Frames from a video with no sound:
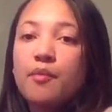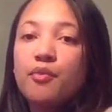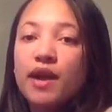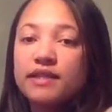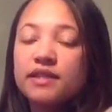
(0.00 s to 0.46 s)

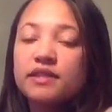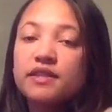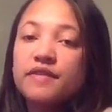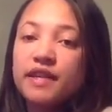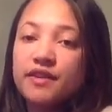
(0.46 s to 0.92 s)
presence
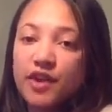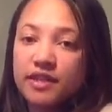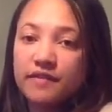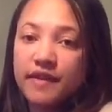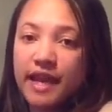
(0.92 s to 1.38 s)
of an
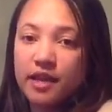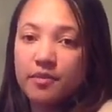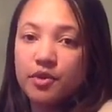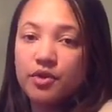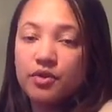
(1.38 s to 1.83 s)
aggressive
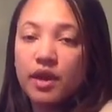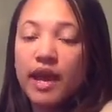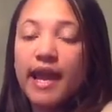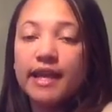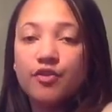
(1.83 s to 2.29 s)
animal,
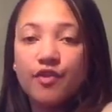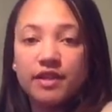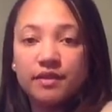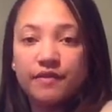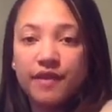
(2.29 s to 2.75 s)
and
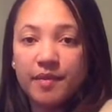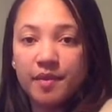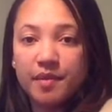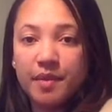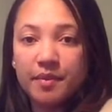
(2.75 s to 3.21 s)
aggressive family
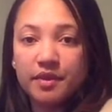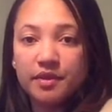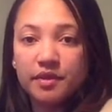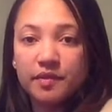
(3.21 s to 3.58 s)
members.